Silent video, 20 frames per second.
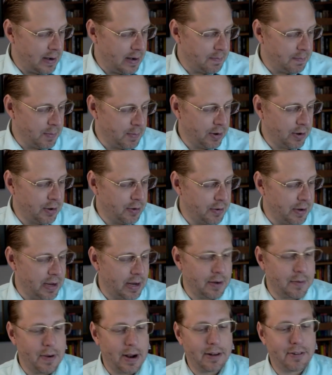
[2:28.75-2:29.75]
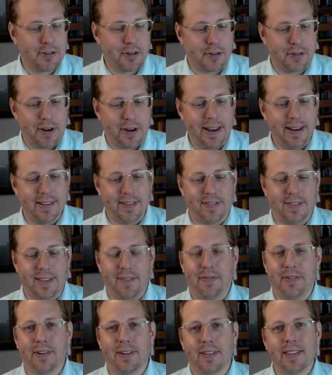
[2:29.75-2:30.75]
Mercury in retrograde is
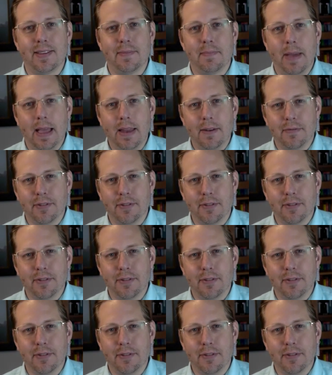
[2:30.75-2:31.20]
definitely bad